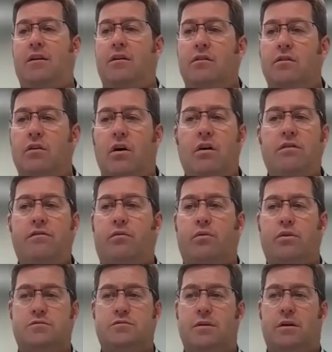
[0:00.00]
law
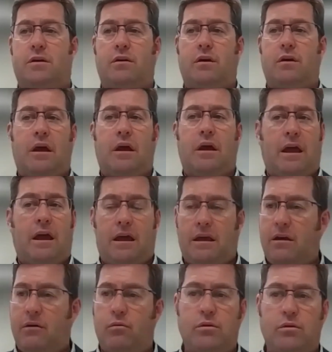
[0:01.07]
enforcement
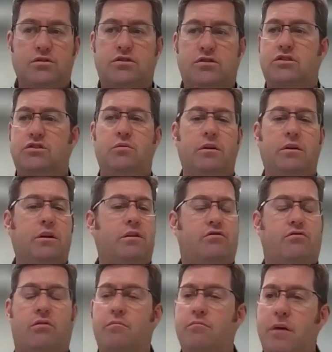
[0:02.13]
was just doing a
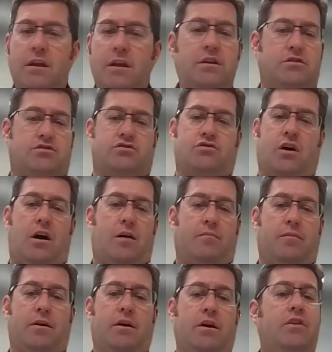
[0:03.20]
tremendous job
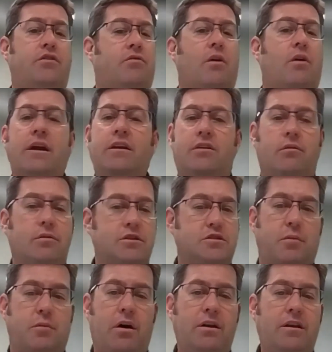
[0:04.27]
trying to
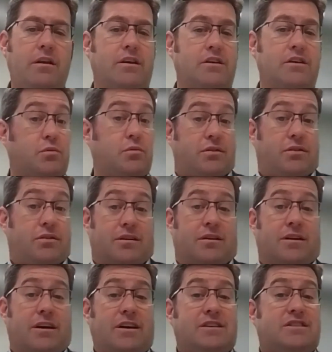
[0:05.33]
respond to this with the
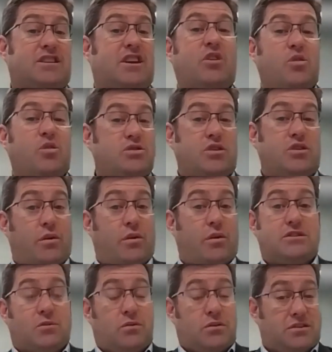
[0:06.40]
skills and
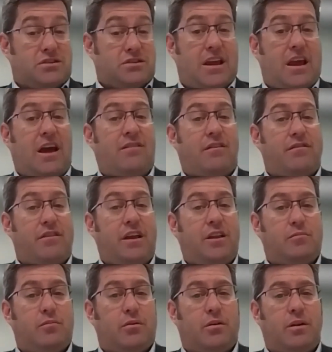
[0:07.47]
resources they have
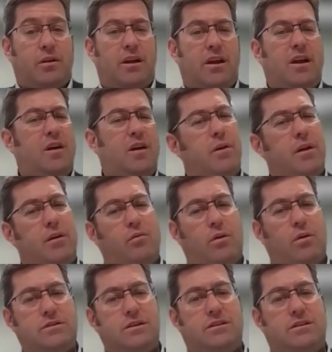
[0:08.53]
available, but it
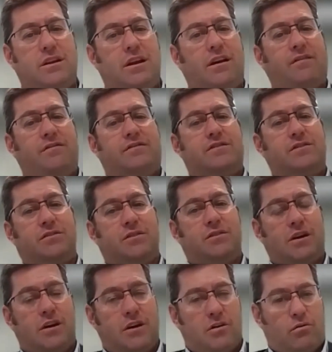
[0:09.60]
wasn't enough to
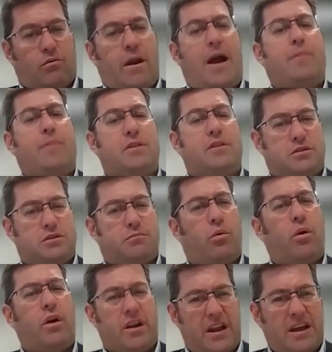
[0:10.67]
wrap the
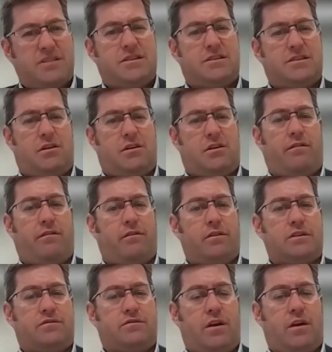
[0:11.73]
support necessary for
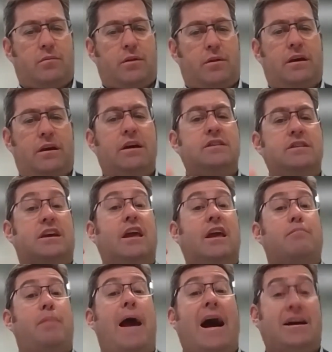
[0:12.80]
this family to get
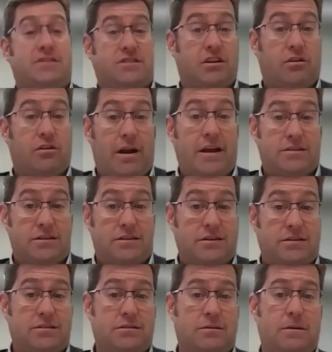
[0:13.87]
past the
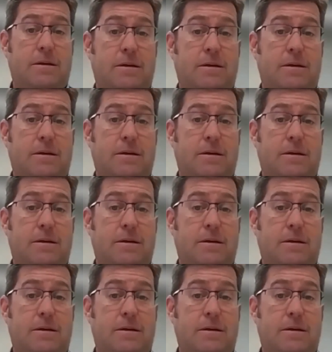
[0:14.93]
crisis.